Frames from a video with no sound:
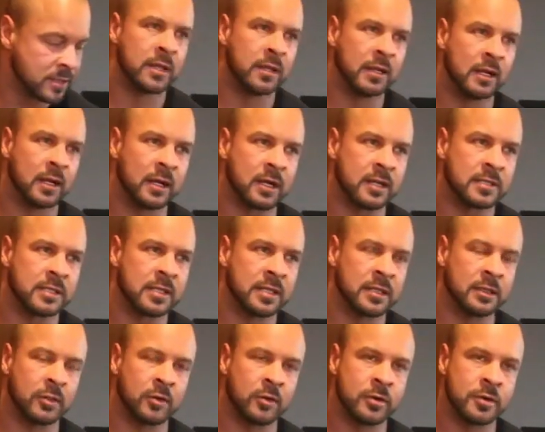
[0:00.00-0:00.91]
And then I gotta
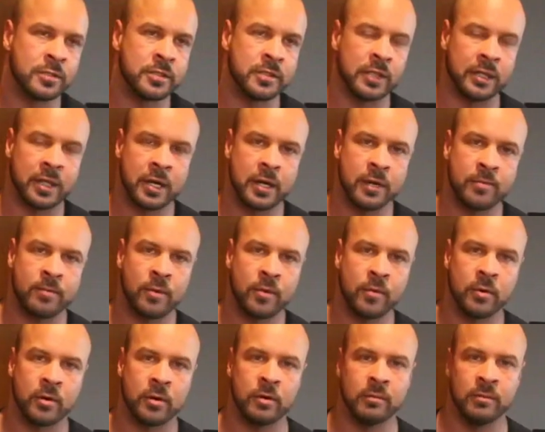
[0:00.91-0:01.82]
take Laura to the
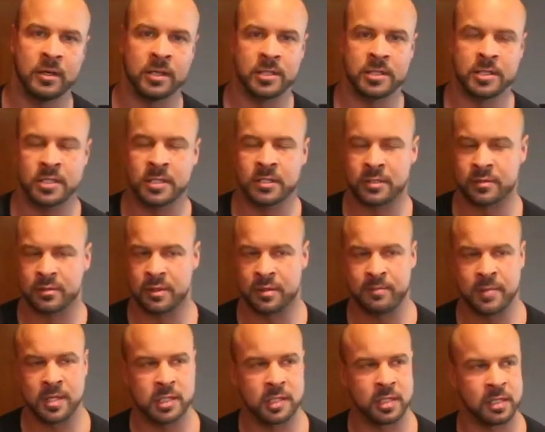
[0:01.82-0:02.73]
airport because she's going to
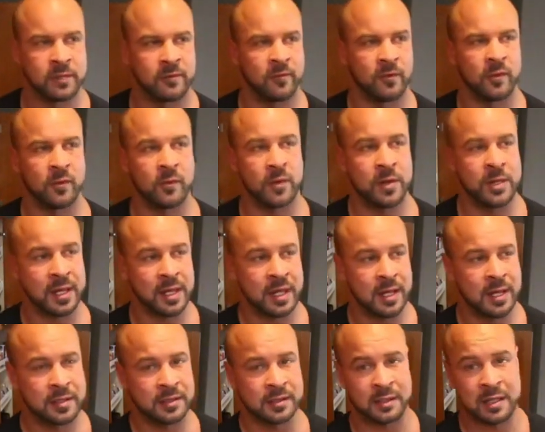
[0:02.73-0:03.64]
Michigan for the
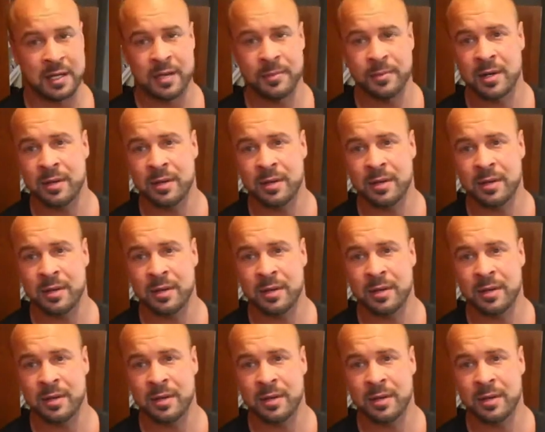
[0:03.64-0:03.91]
weekend and I'm